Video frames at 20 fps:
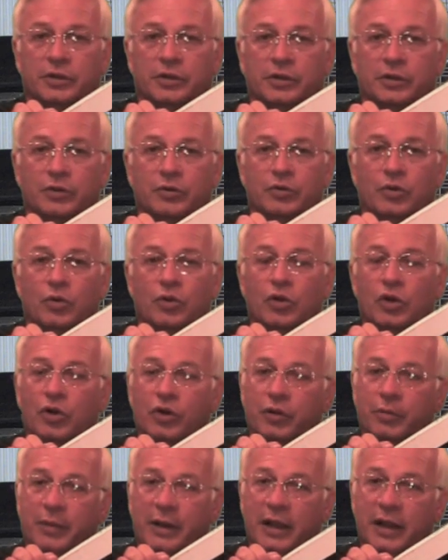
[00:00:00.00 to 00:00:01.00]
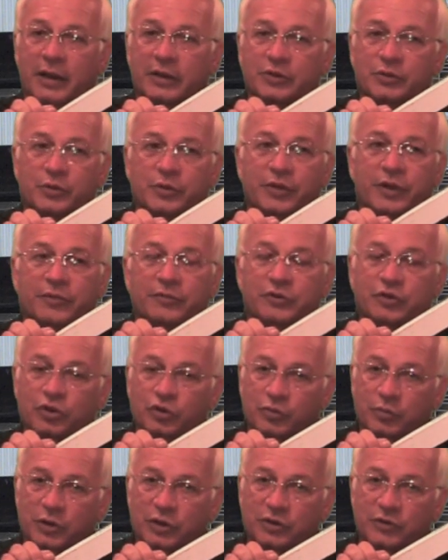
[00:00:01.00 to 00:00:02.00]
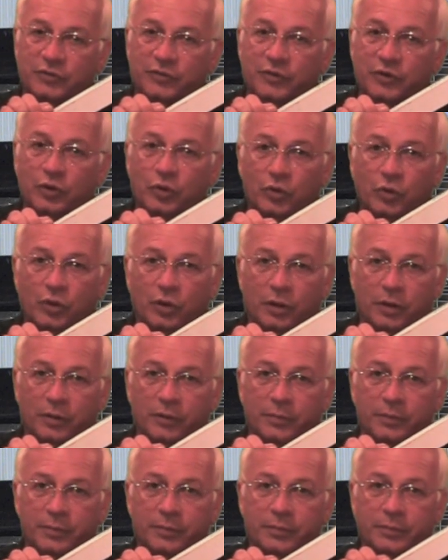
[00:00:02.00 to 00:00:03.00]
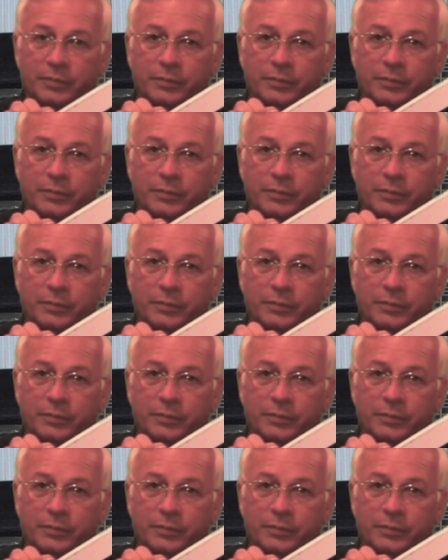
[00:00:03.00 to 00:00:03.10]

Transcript: Can no longer balance, we have too much fuel.